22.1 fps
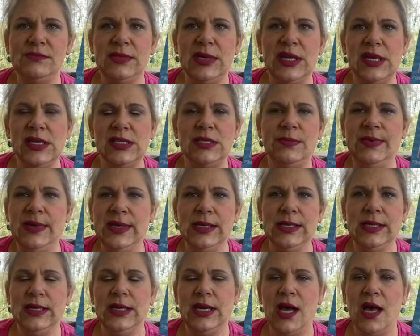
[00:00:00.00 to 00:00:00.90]
minutes, you
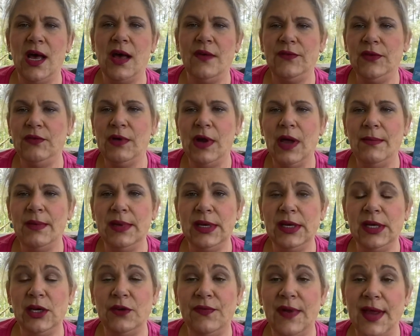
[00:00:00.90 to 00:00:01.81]
peel it off, you rub it
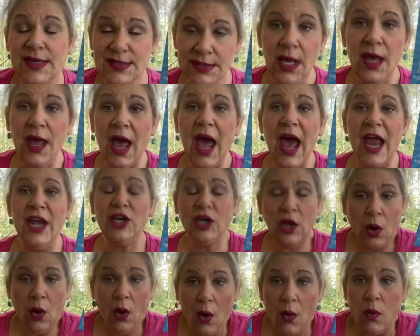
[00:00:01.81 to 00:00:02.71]
in your face, and you
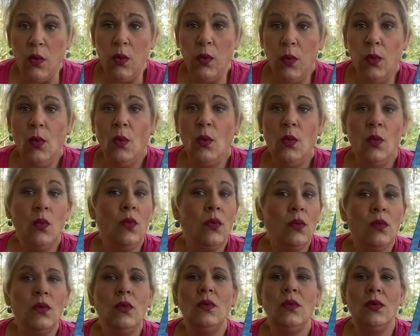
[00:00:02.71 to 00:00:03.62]
go, hmm,
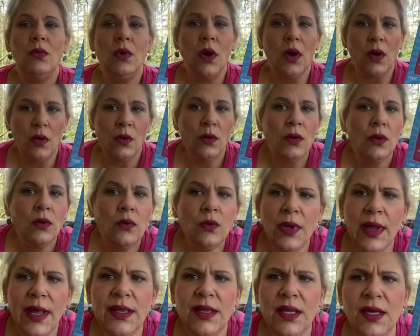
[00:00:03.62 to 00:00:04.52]

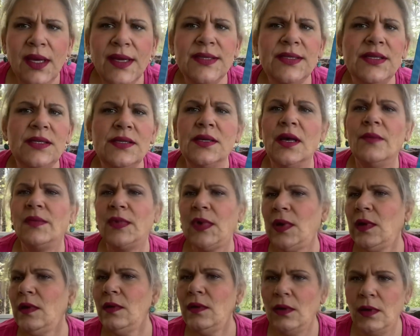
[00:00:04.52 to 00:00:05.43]
well, I think I see something.
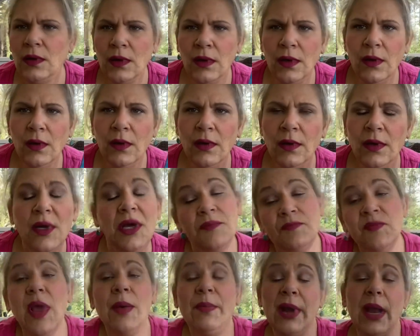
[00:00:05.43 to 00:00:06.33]

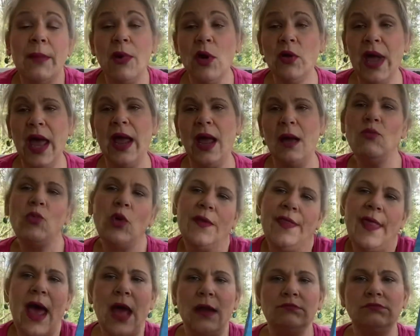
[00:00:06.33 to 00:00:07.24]
Yeah, but I'm okay. I'm worth
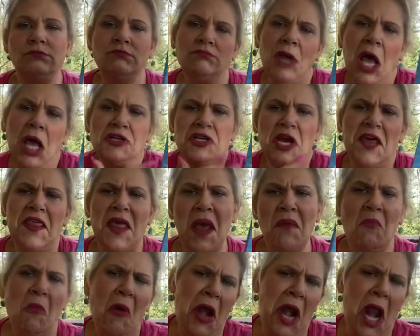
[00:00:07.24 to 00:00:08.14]
that. I'll try that.
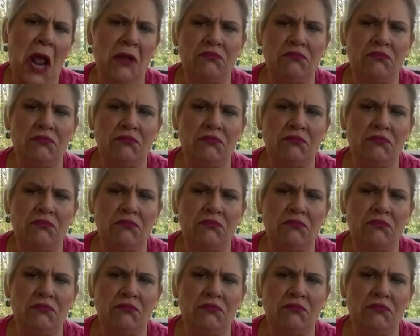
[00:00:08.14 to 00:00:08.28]
Why